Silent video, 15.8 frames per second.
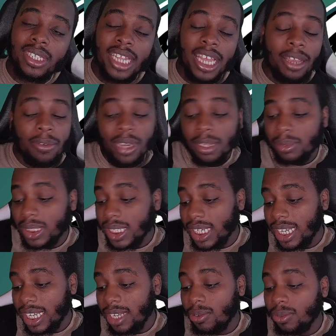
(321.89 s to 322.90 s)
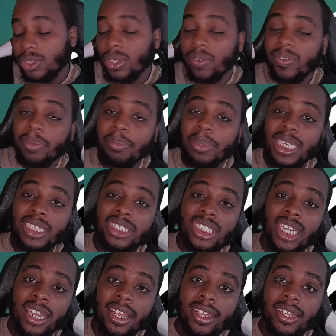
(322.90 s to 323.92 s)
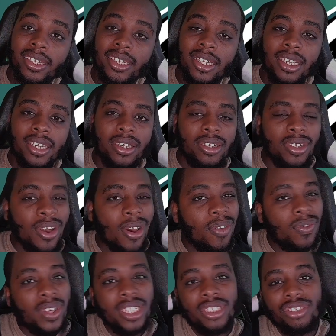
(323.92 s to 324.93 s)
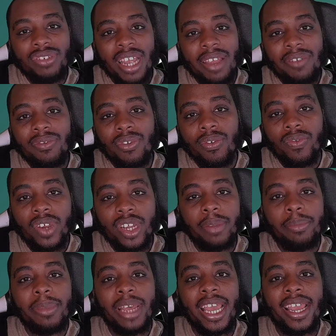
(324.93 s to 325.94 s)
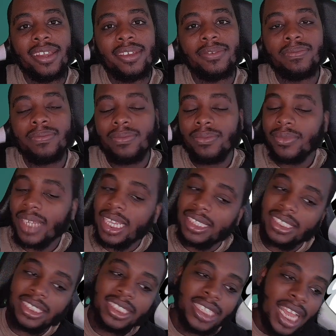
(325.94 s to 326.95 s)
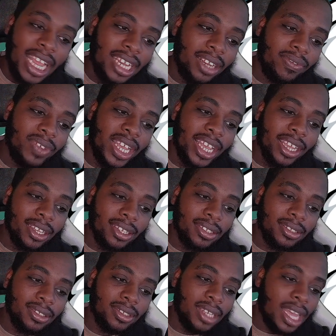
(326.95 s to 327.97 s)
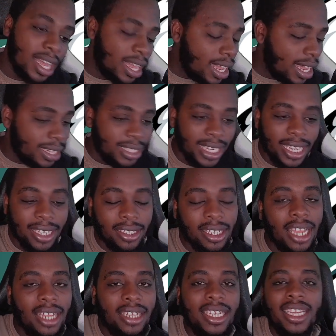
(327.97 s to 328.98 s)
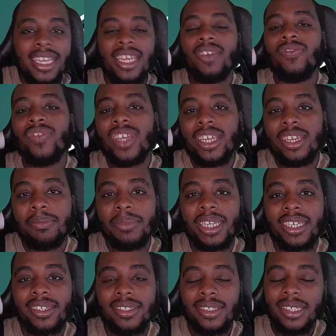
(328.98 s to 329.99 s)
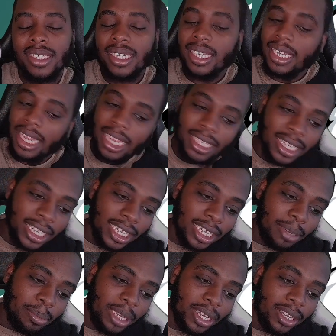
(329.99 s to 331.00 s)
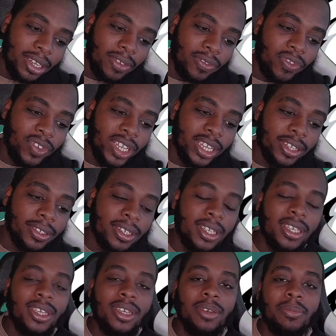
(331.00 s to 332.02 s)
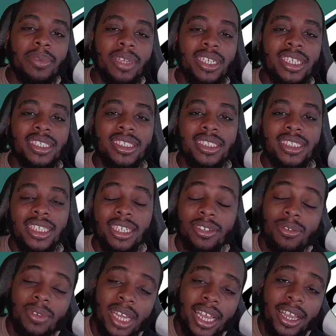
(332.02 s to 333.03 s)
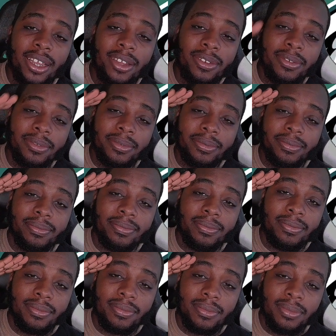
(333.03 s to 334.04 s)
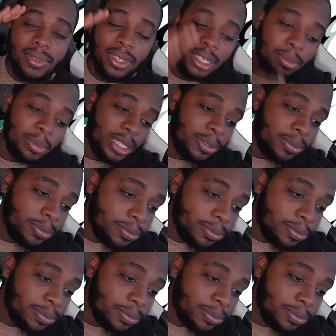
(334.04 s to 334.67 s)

Let him come to the Eagles over Bijan. Don't really draft no running back. And just sign the vet. I think he'll fit, man. I think he'll be a good fit. But this is Eagle Al. I'm out.